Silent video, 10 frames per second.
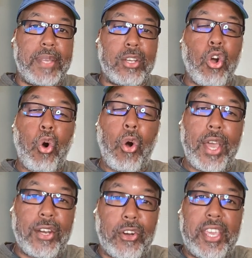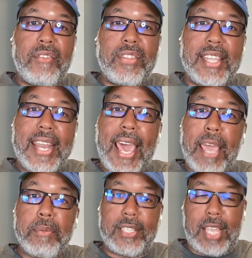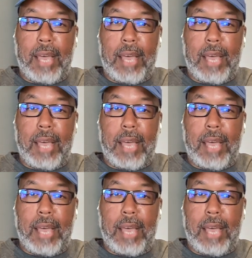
I've been coined or given the name